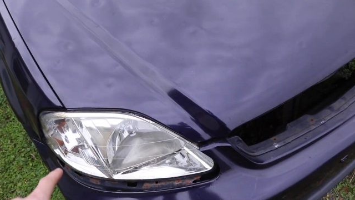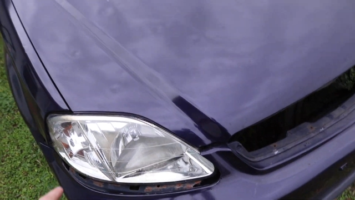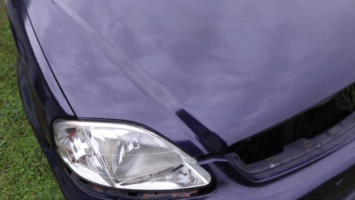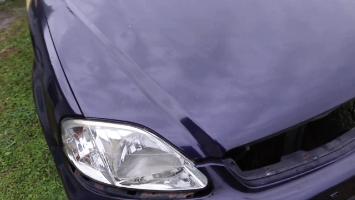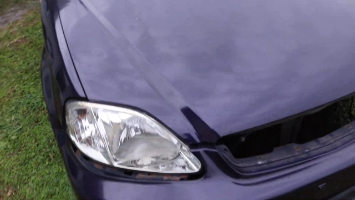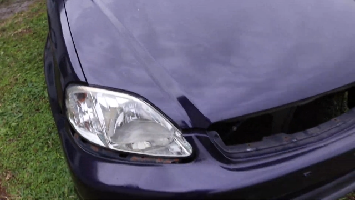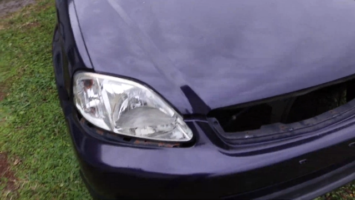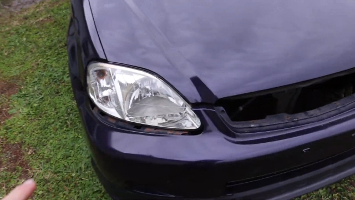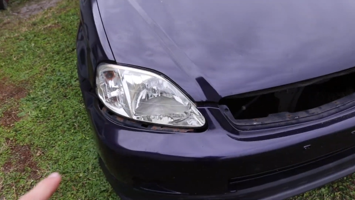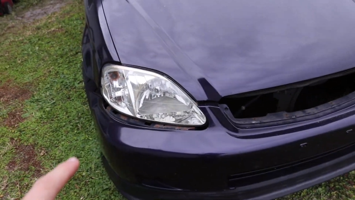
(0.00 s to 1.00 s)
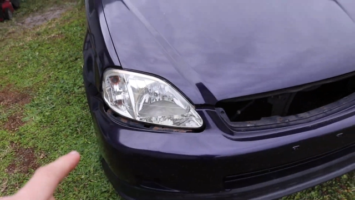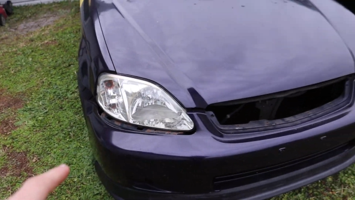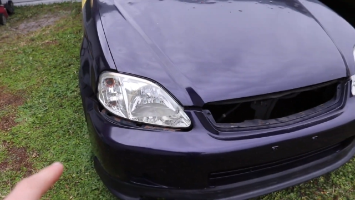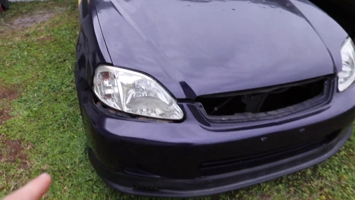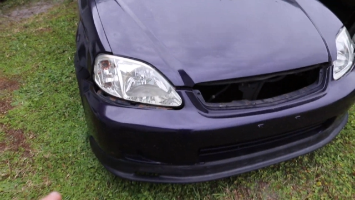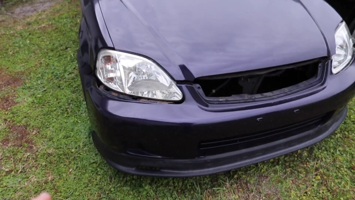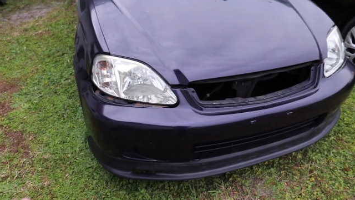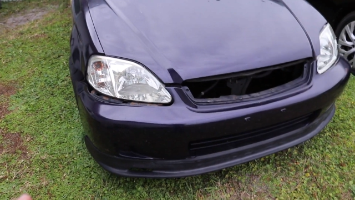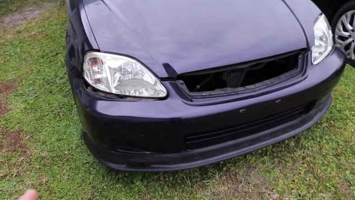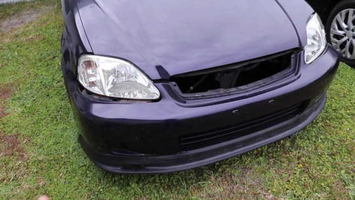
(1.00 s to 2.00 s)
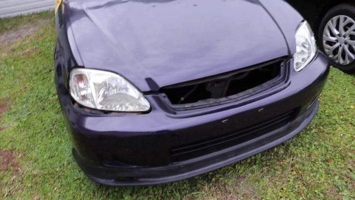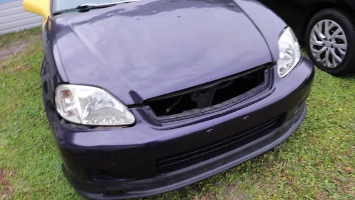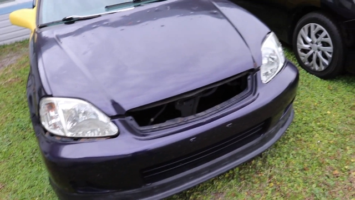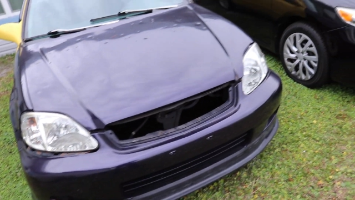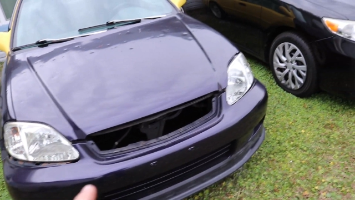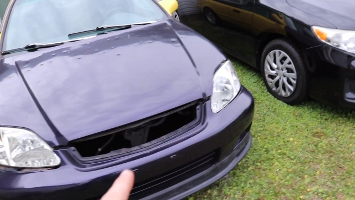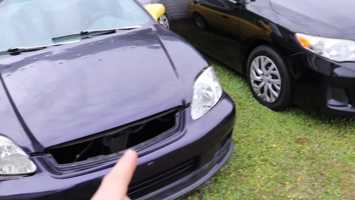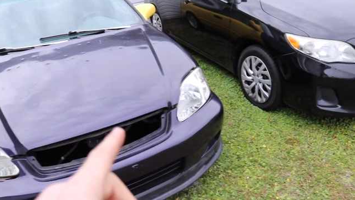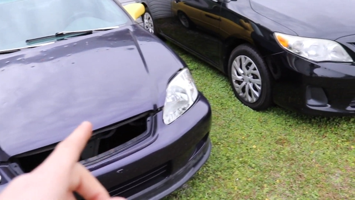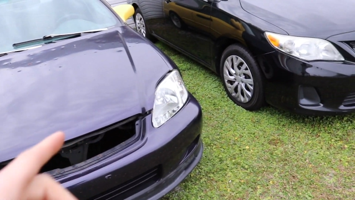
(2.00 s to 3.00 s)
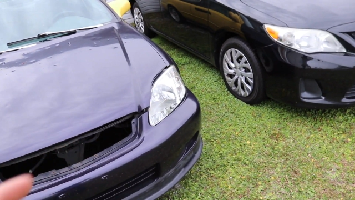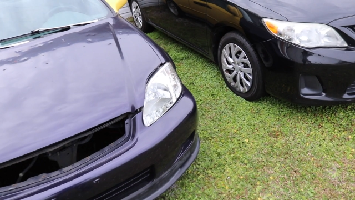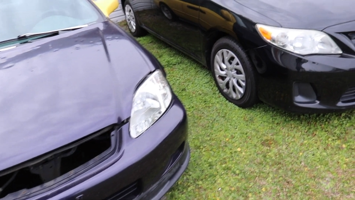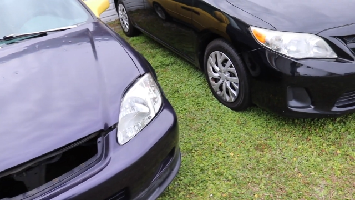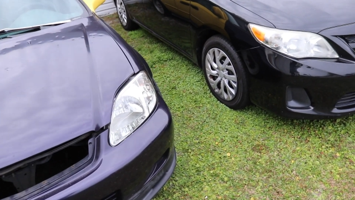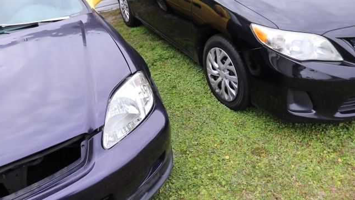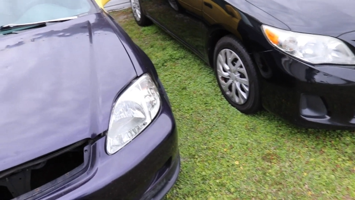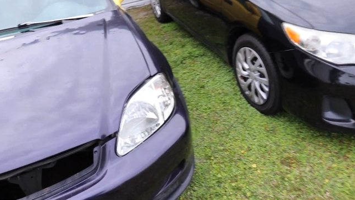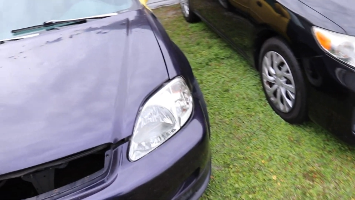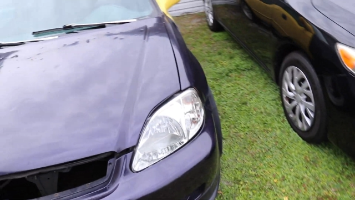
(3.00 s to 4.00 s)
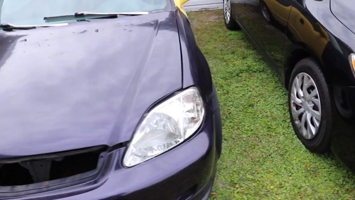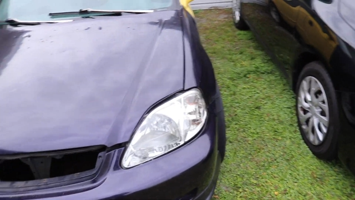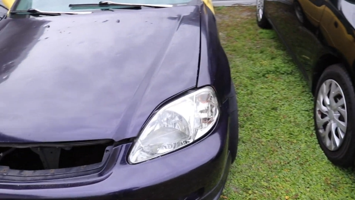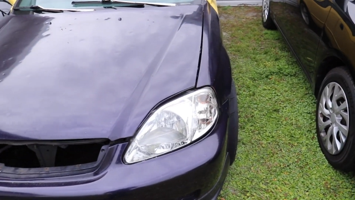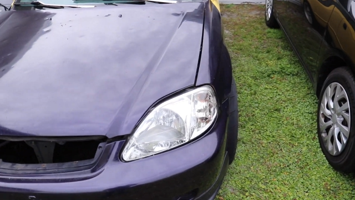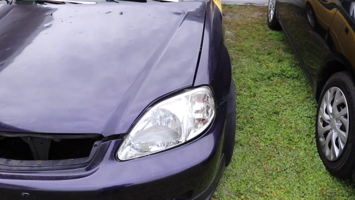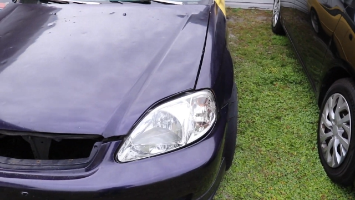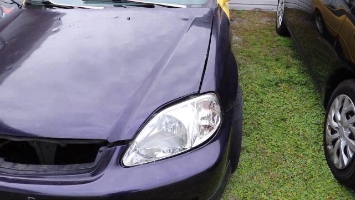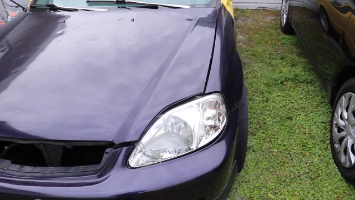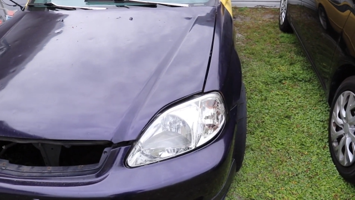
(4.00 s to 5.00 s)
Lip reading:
(no speaker visible)